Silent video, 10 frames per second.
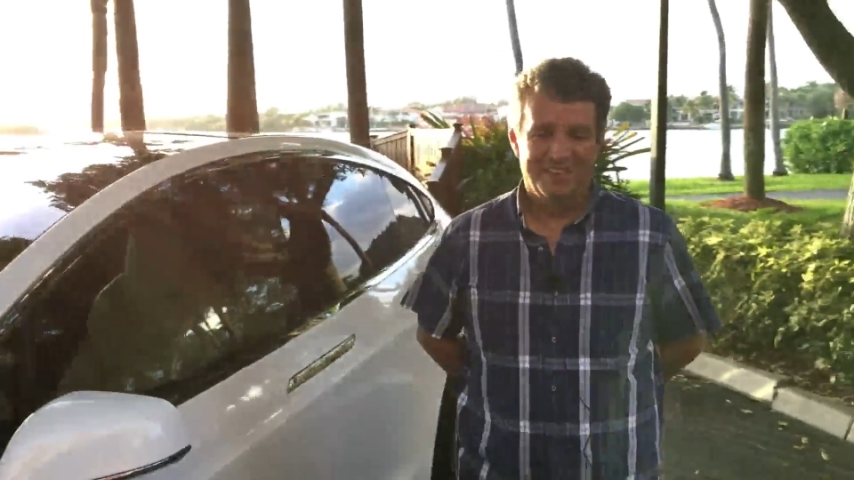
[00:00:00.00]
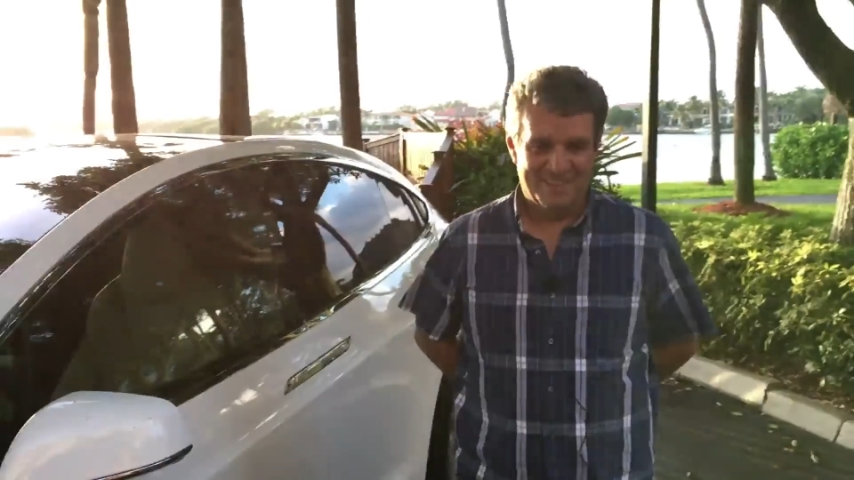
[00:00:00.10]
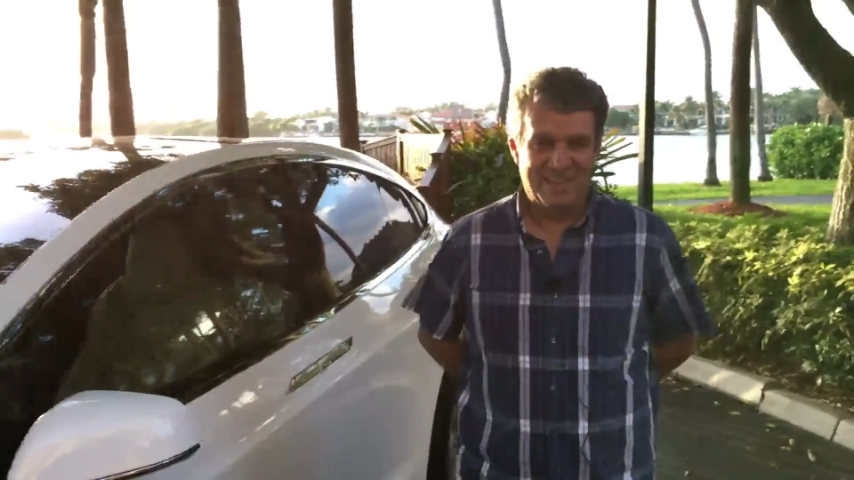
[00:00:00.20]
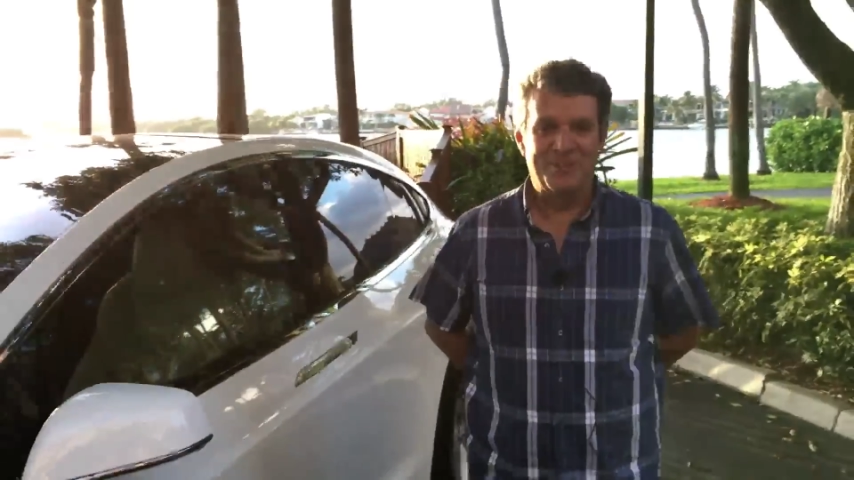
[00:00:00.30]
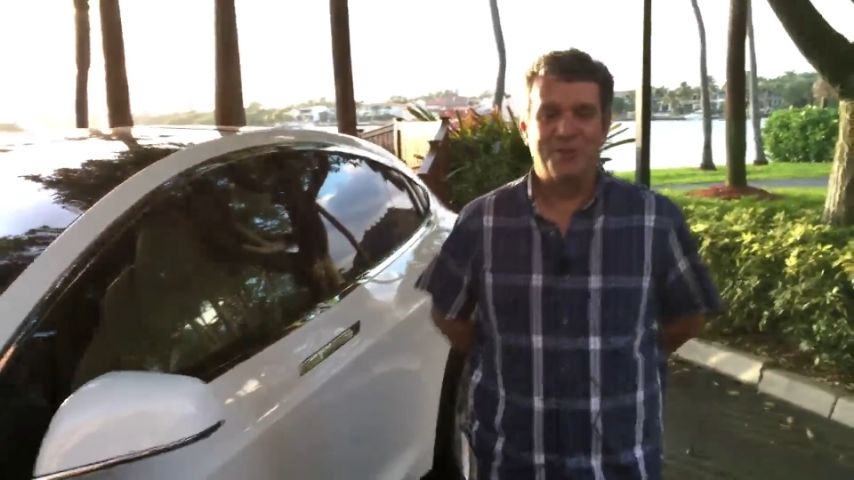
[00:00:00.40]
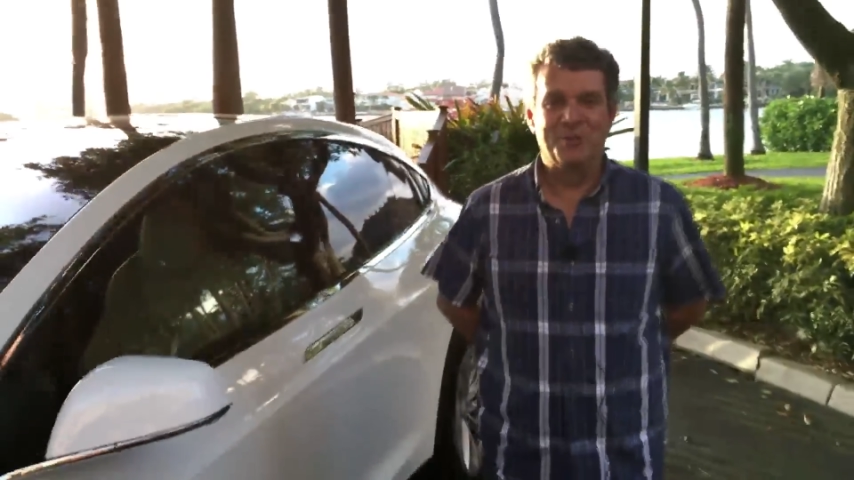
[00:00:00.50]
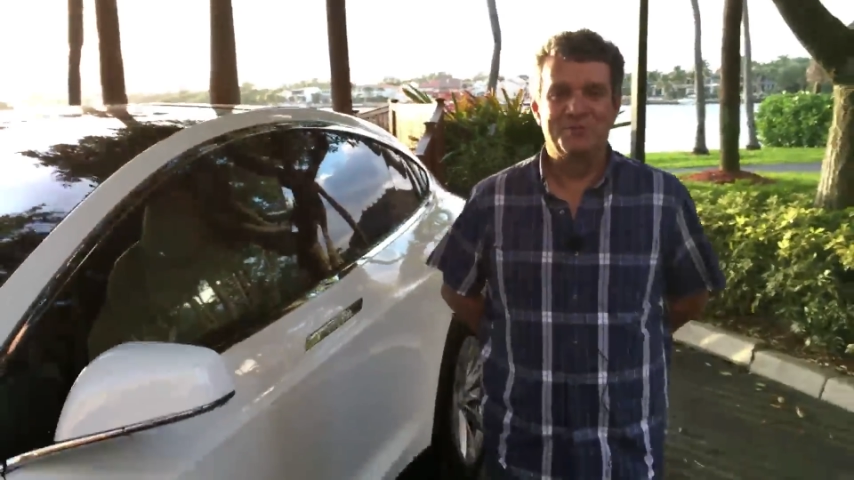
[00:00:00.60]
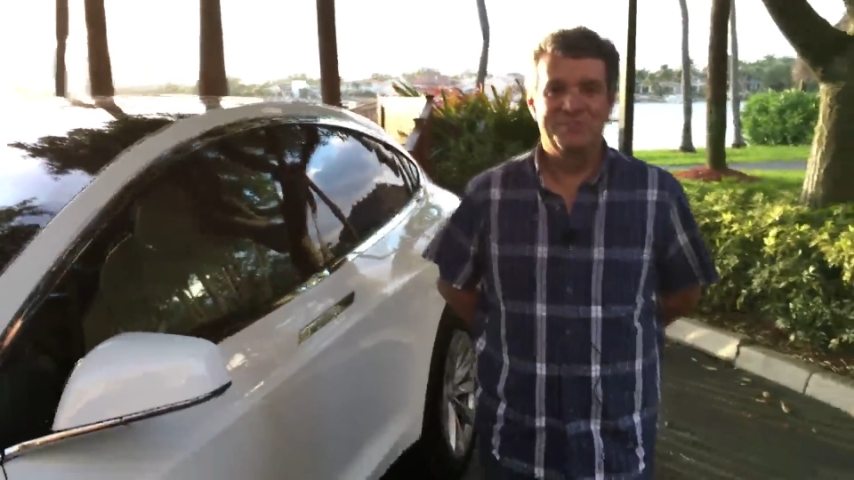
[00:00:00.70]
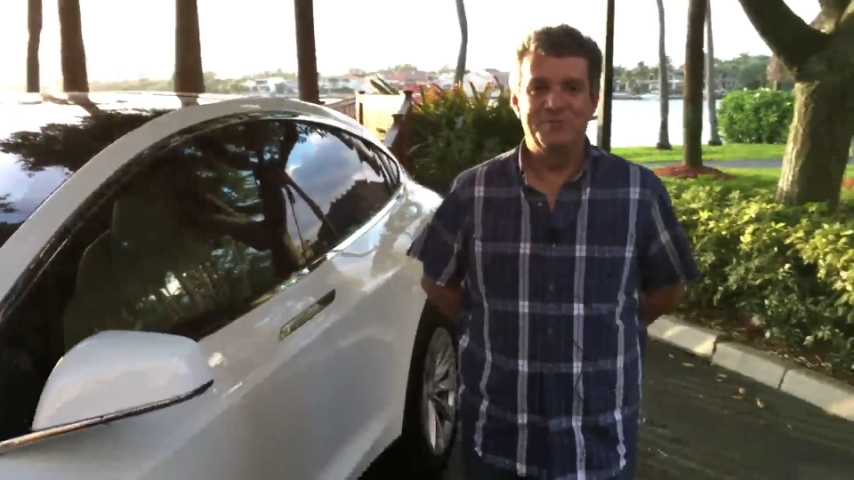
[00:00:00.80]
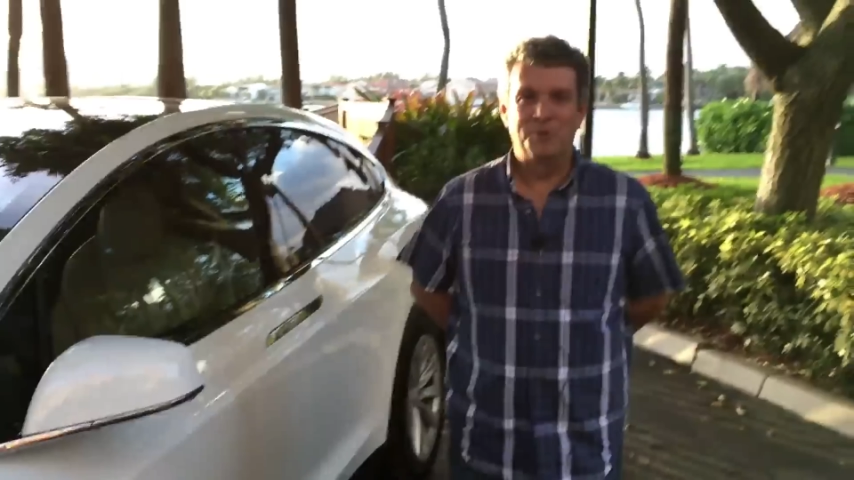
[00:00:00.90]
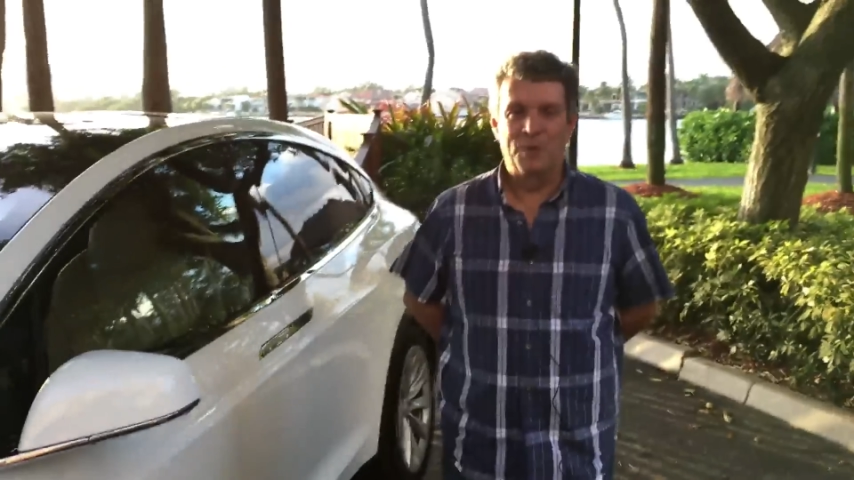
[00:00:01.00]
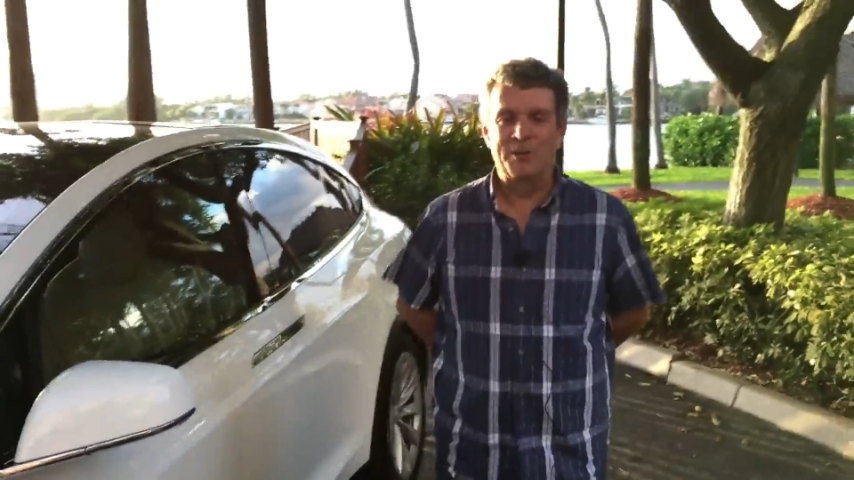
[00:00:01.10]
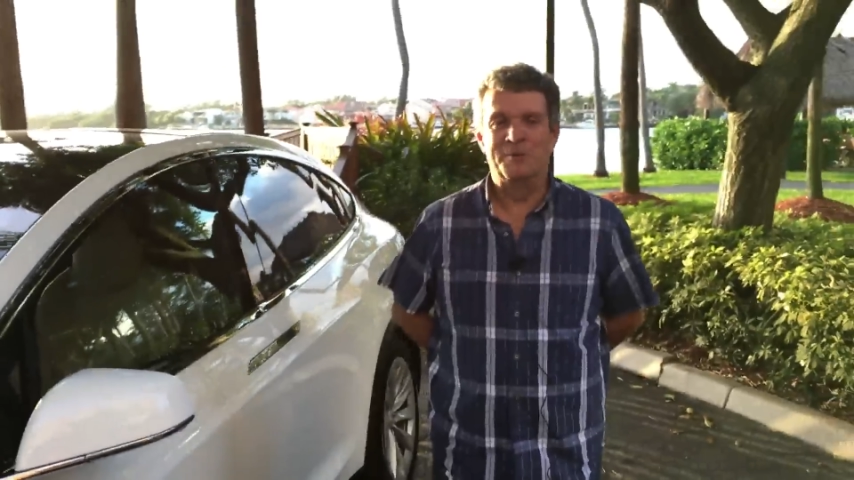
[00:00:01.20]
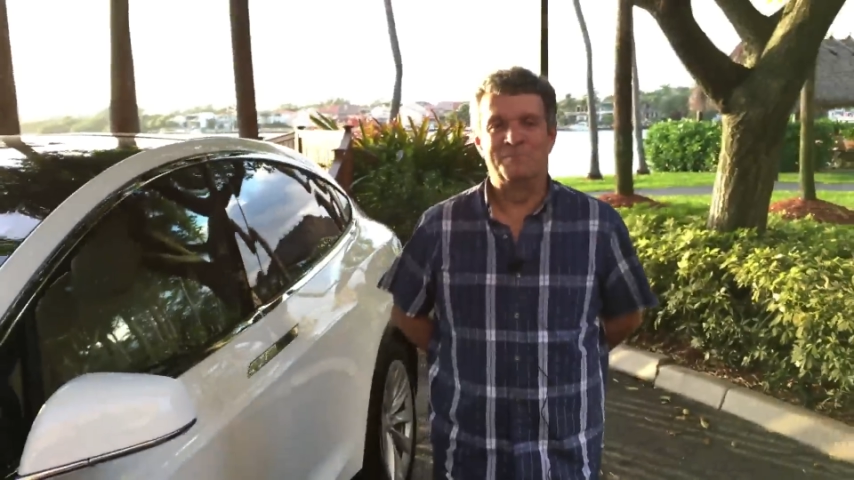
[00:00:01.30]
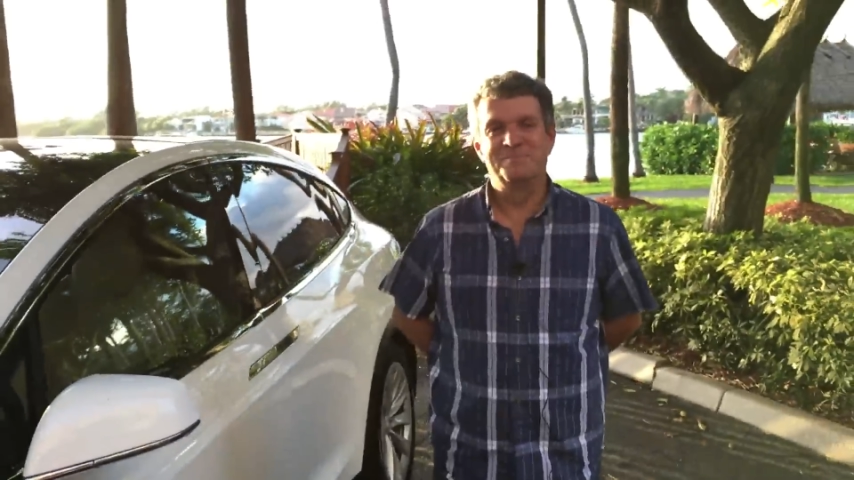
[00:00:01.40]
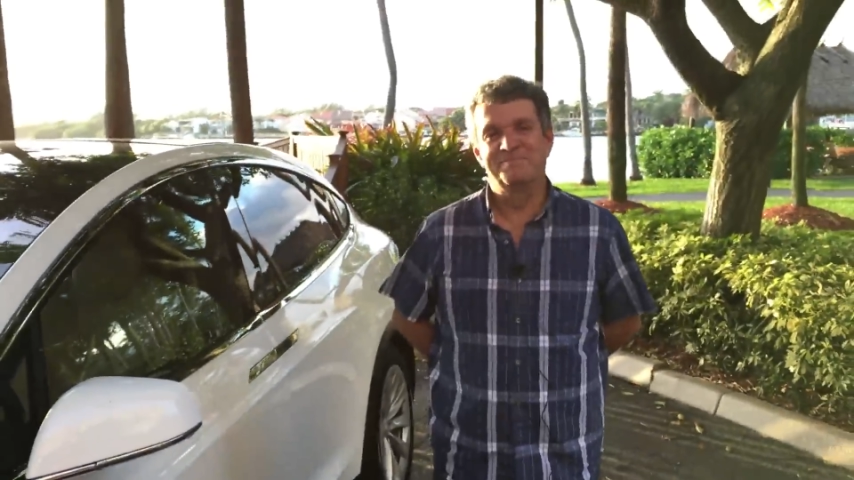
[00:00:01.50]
Thank you. You're welcome.